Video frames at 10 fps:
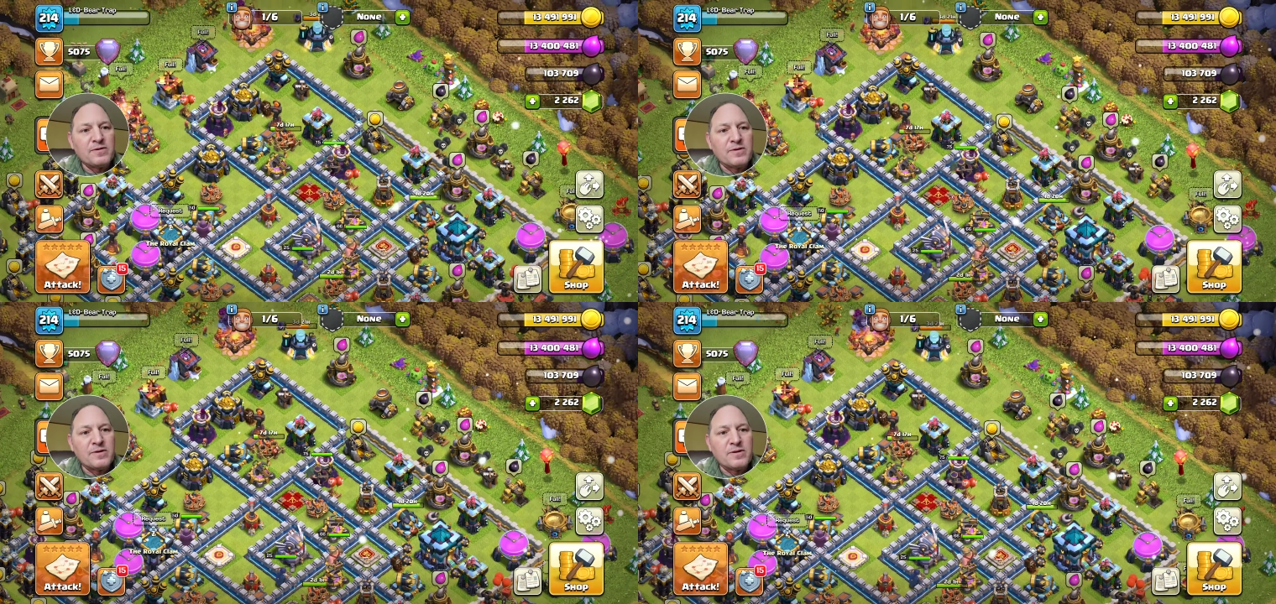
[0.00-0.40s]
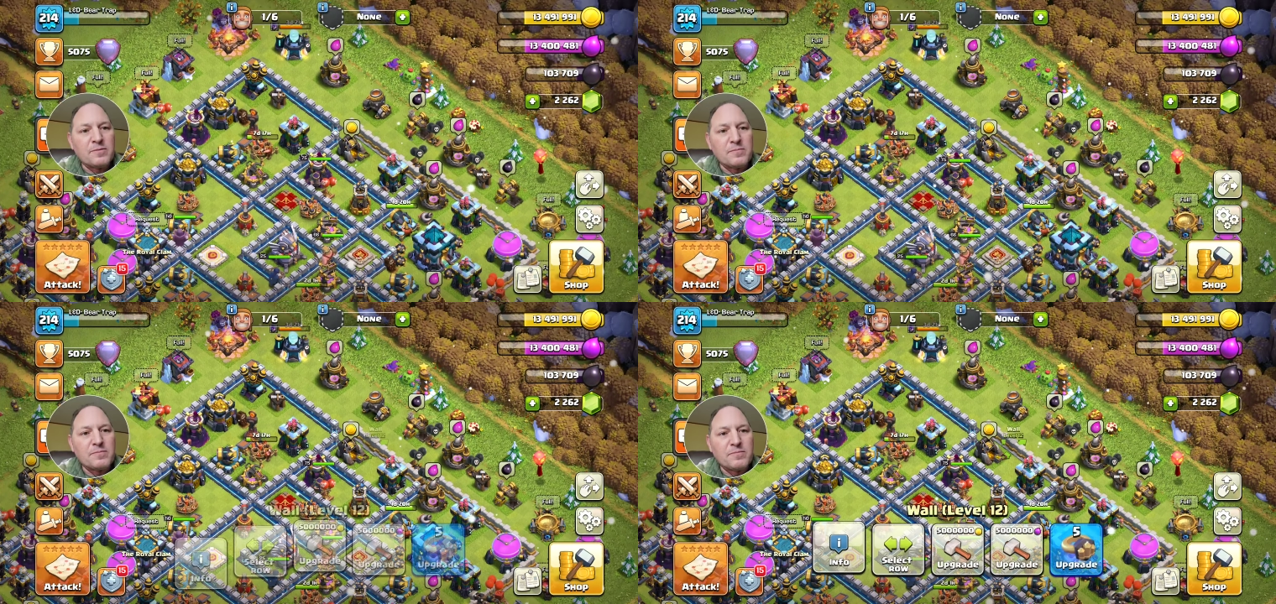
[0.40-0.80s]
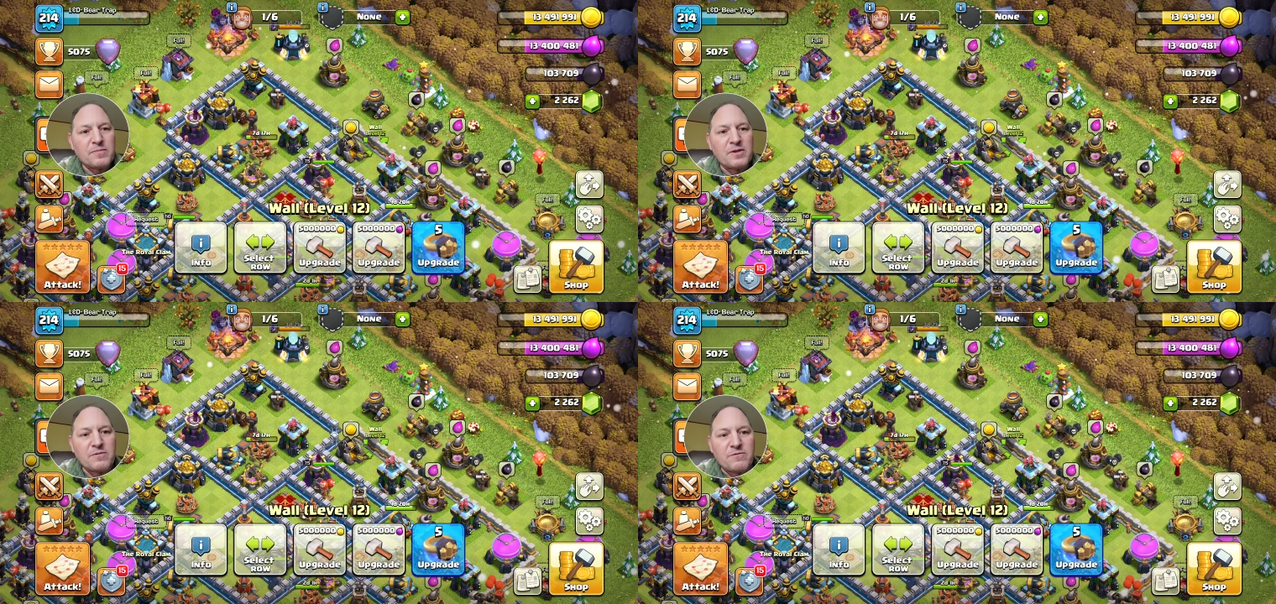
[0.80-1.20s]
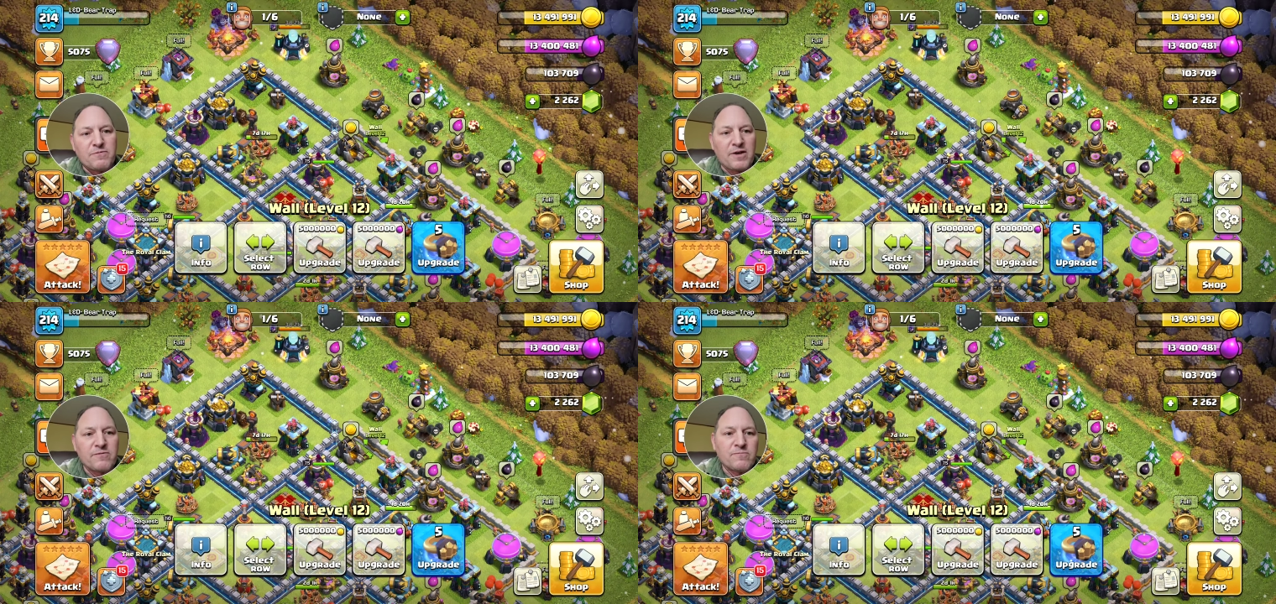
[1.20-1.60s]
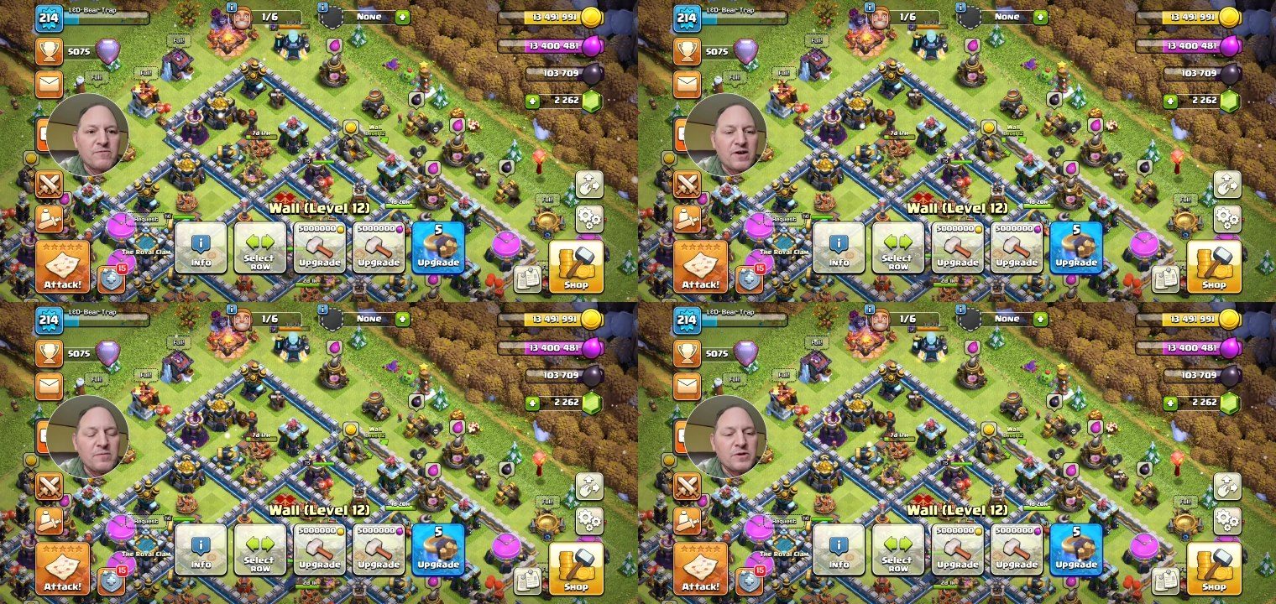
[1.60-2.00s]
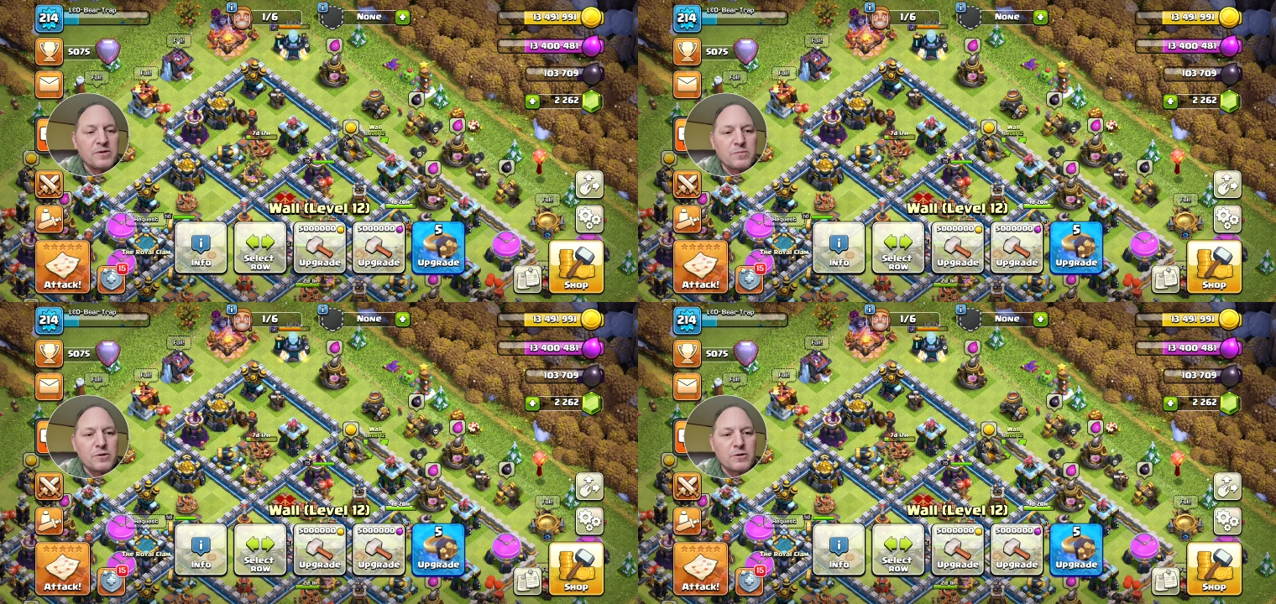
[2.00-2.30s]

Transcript: right? And I'm, you know, five, five million